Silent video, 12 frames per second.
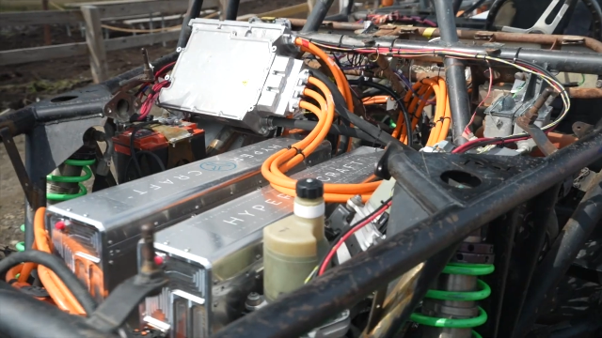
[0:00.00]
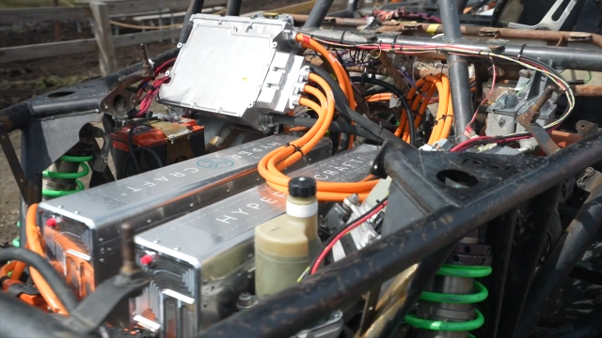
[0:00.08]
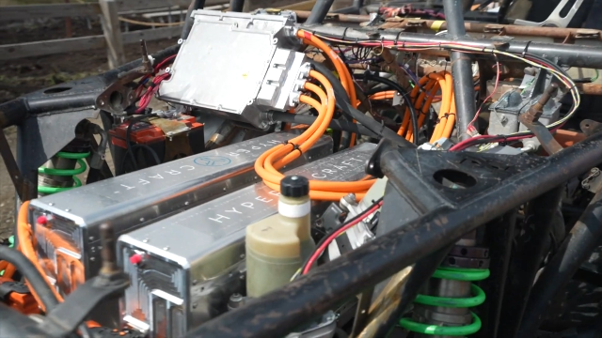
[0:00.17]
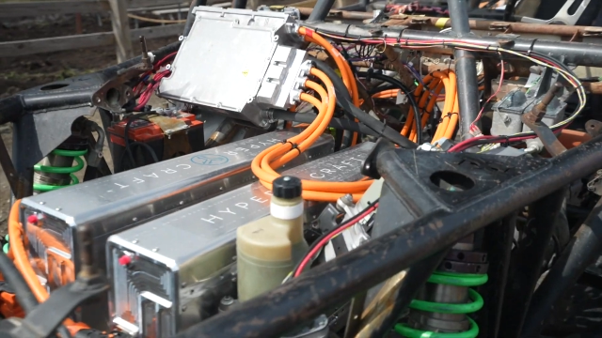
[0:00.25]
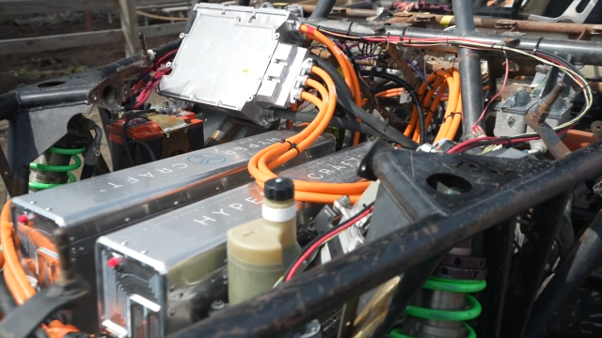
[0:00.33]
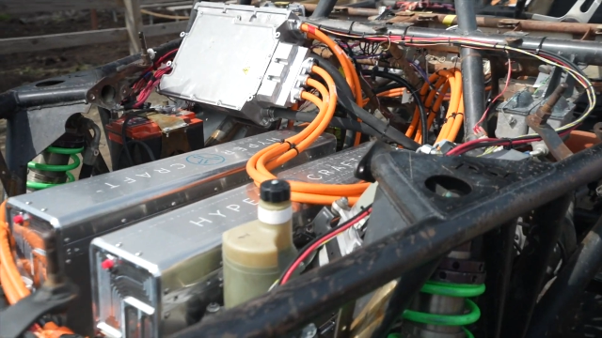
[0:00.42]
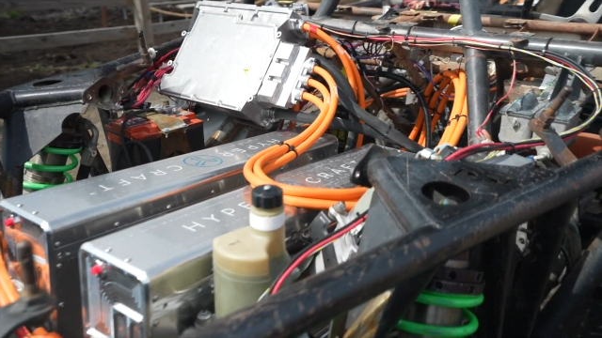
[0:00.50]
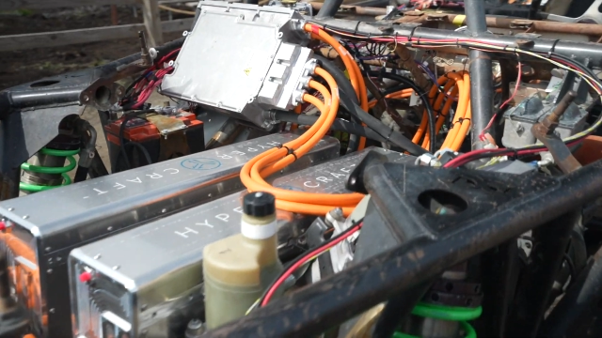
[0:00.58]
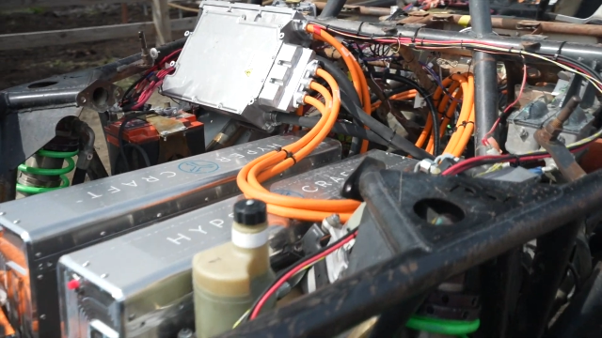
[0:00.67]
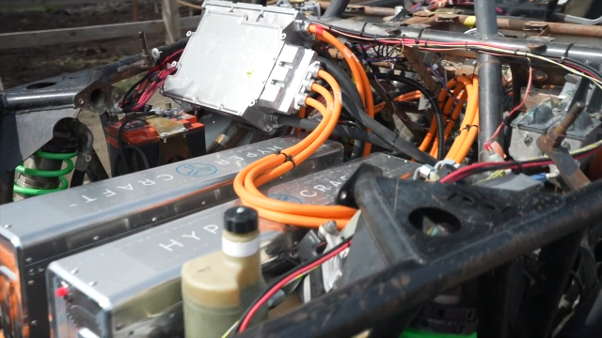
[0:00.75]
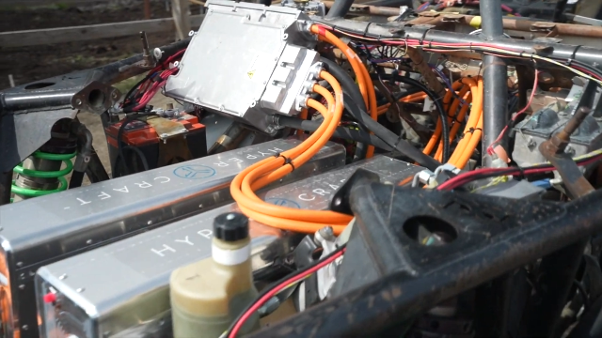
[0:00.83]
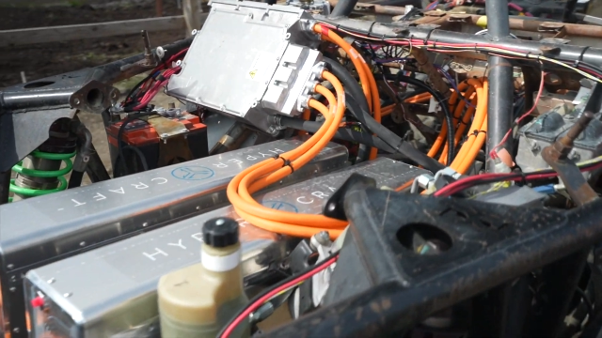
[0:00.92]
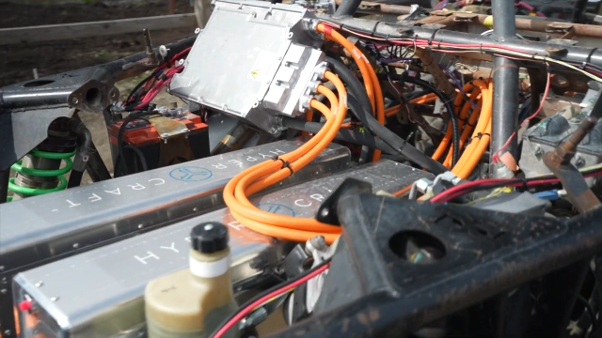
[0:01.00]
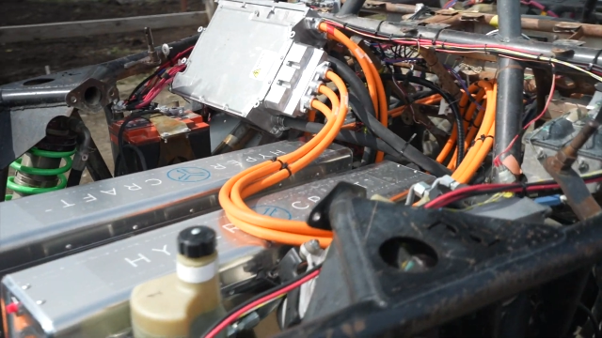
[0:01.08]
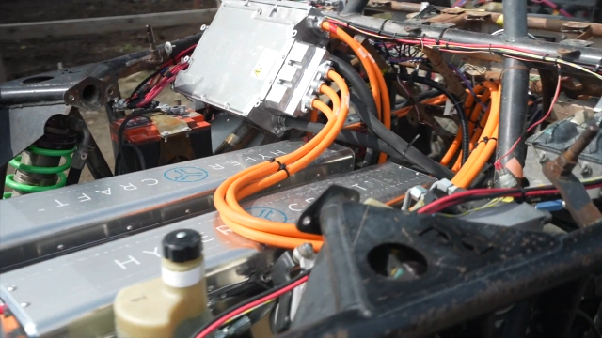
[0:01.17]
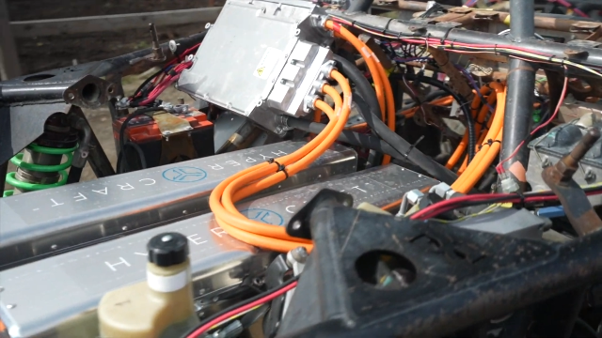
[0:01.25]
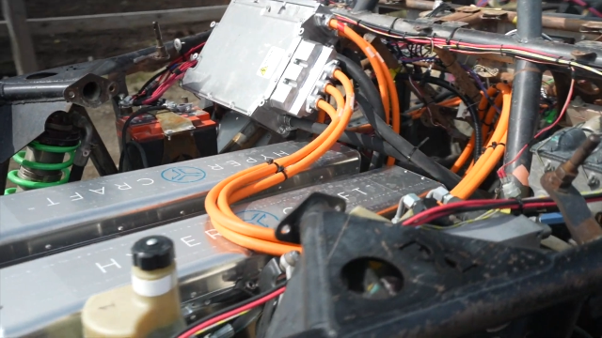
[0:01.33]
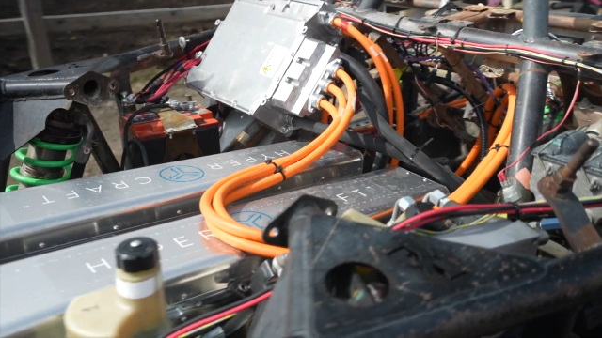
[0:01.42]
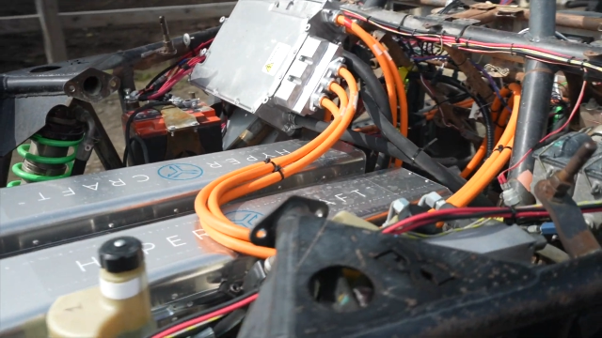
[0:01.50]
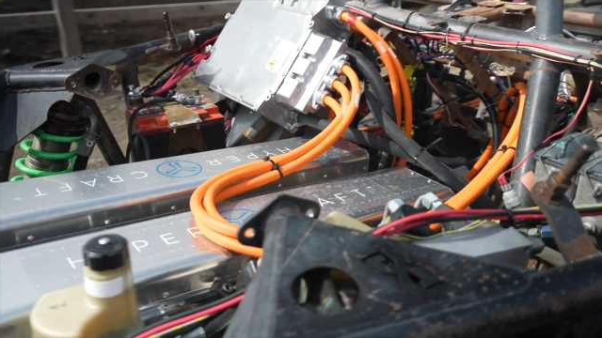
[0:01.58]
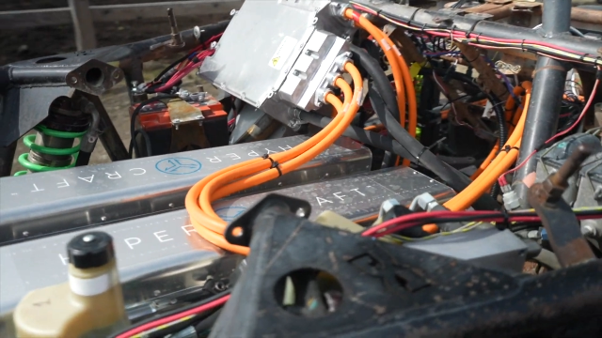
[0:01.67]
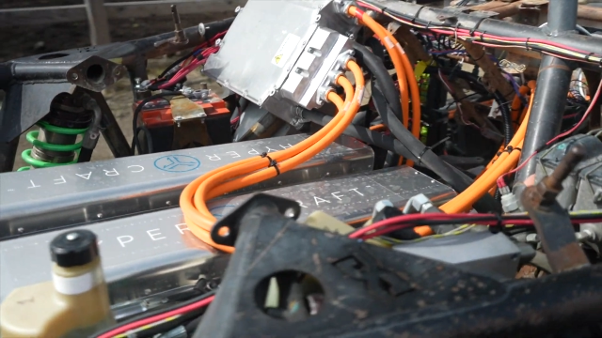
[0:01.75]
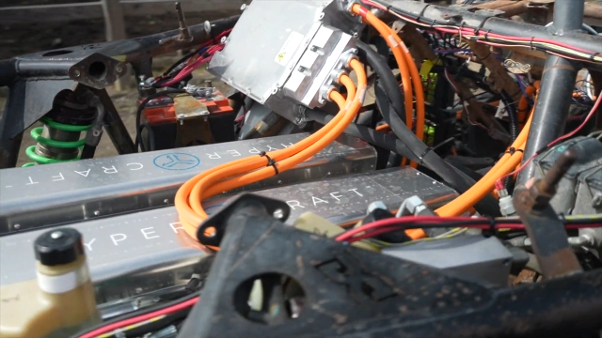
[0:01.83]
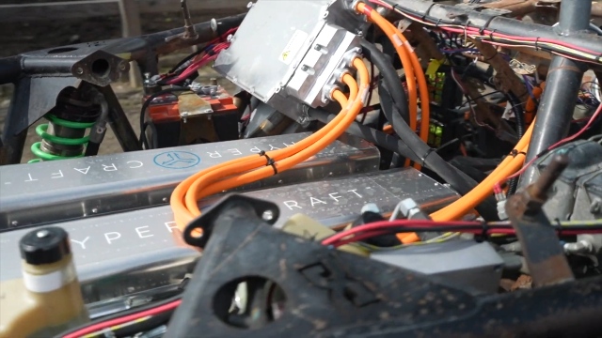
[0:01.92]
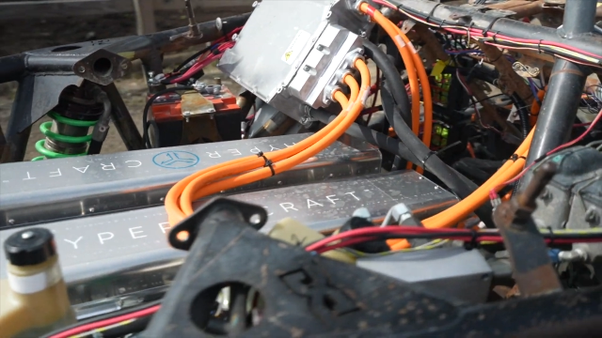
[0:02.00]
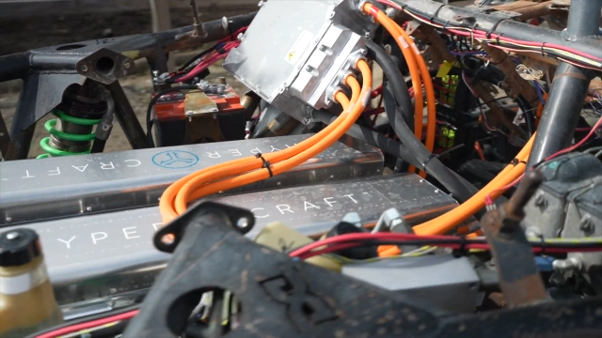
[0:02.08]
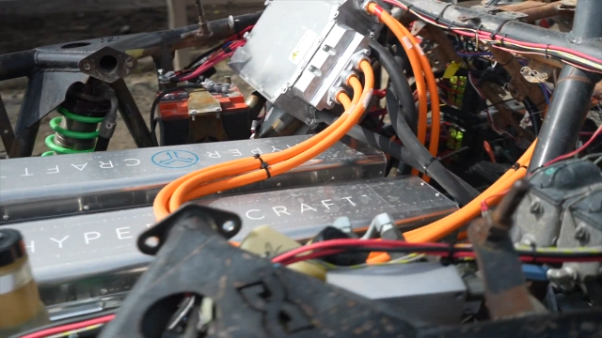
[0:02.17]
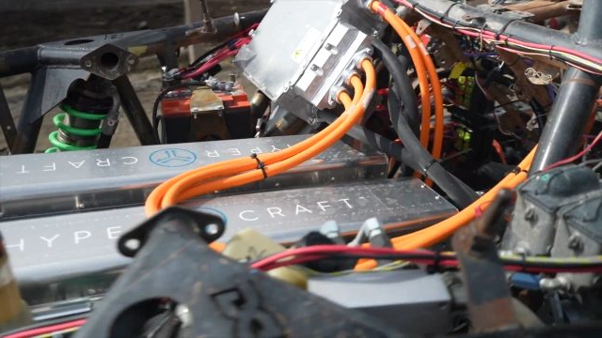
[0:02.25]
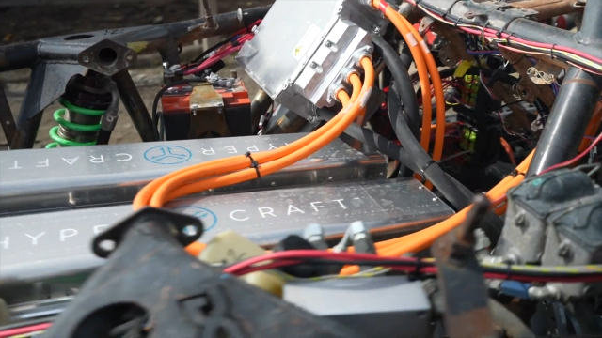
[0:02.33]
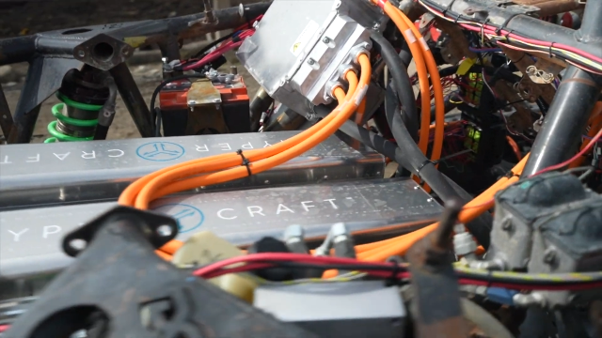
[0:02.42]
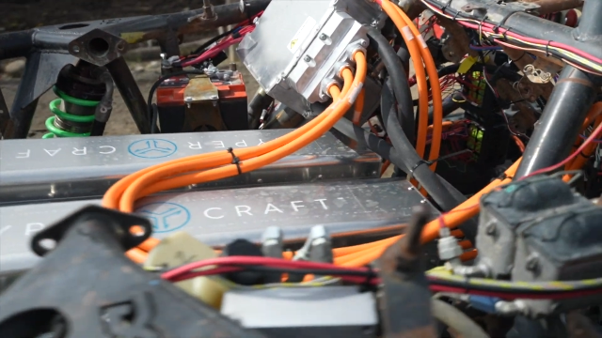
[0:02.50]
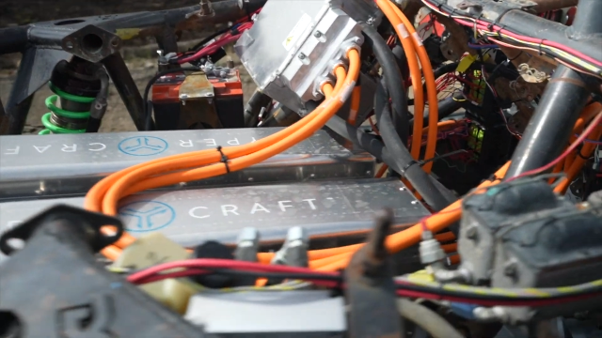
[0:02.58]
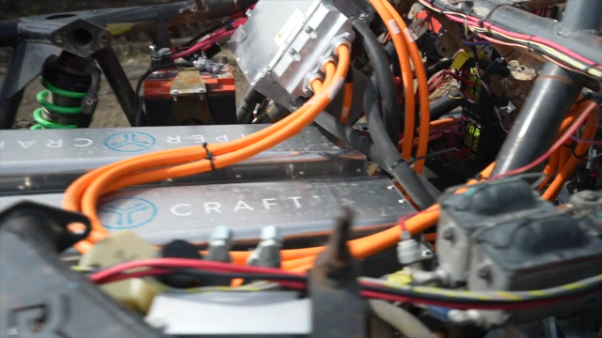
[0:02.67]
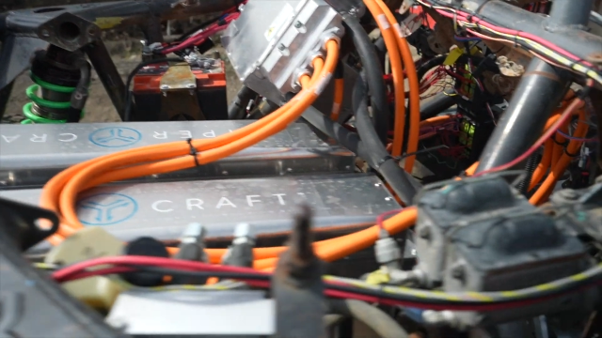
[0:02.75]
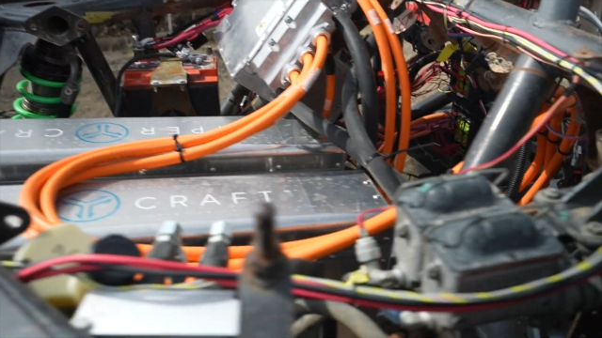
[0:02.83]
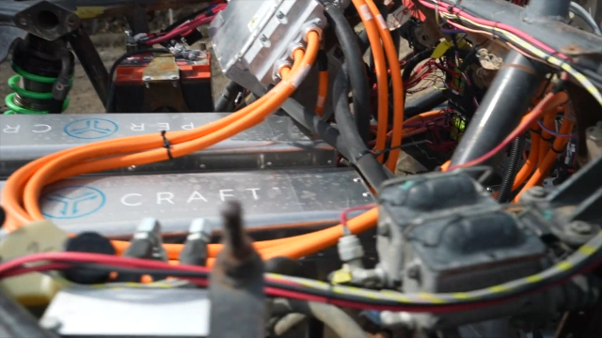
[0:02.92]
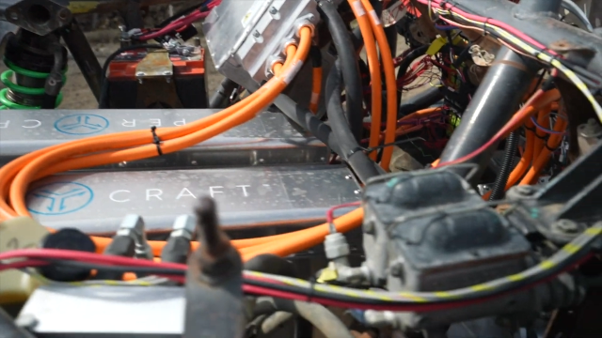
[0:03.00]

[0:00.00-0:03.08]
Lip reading: [unreadable: no face in view]